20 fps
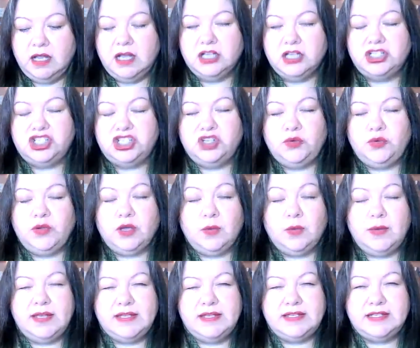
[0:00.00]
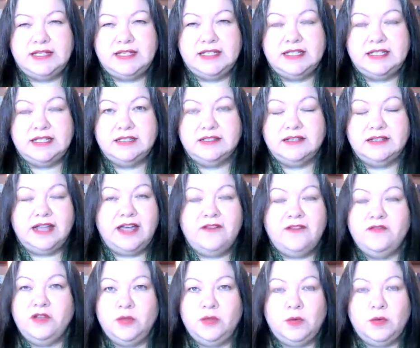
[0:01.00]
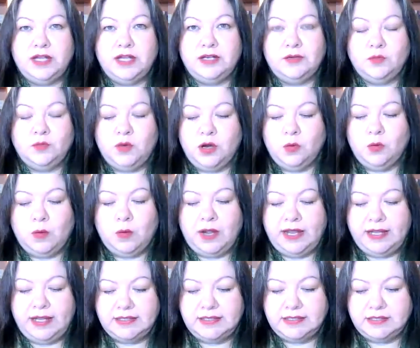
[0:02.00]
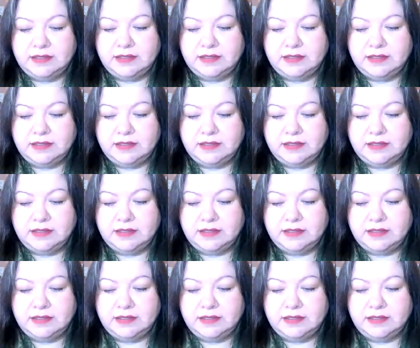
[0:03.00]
She requested everyone wear white.